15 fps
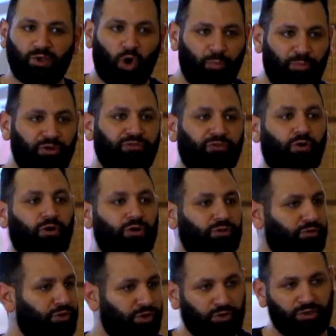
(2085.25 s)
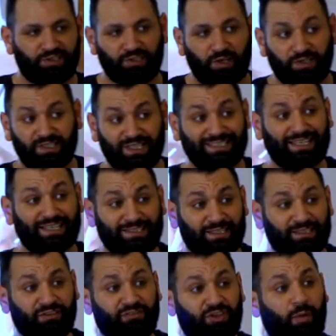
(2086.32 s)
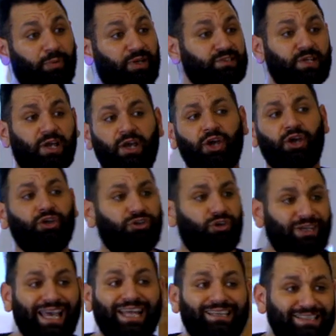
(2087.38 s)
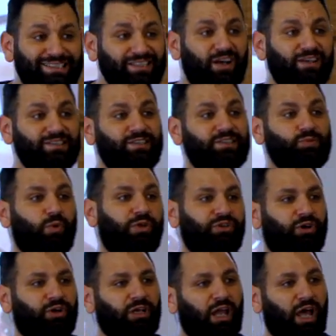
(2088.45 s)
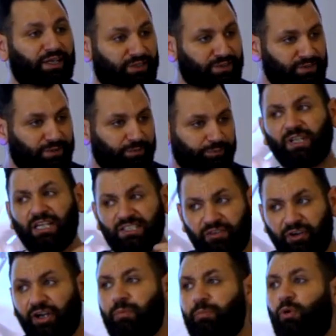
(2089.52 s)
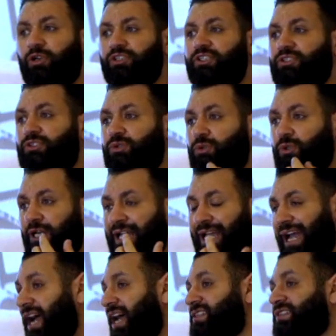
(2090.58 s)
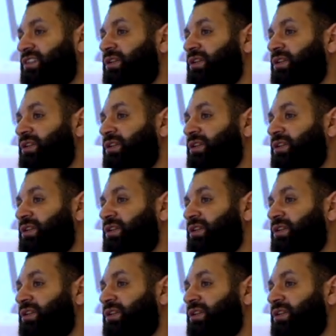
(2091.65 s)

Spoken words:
open for, discussing sensitive topics, you can discuss this with your client. It's very important to ask